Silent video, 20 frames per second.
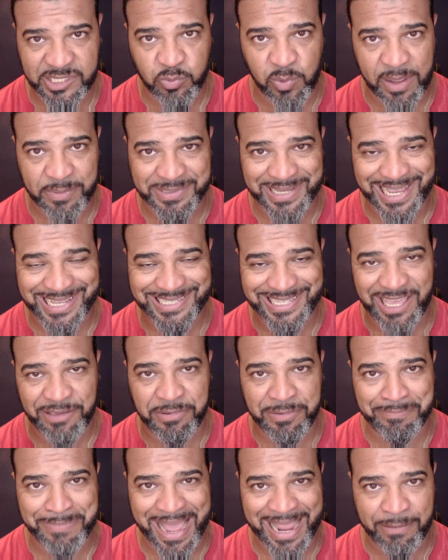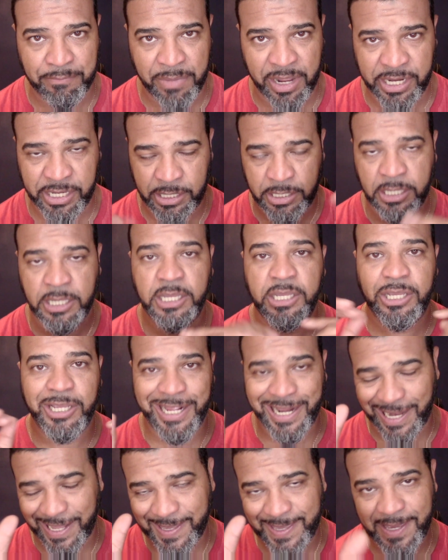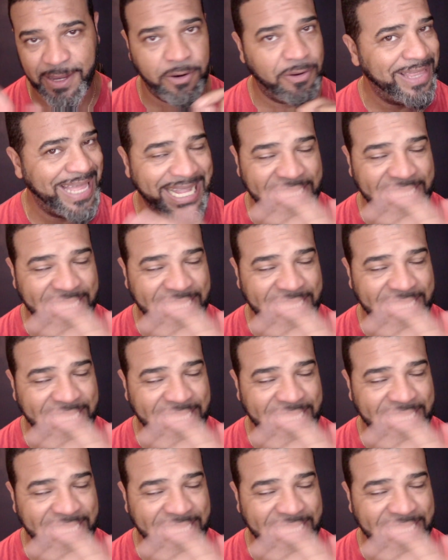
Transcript: this website is giving back money. Click here.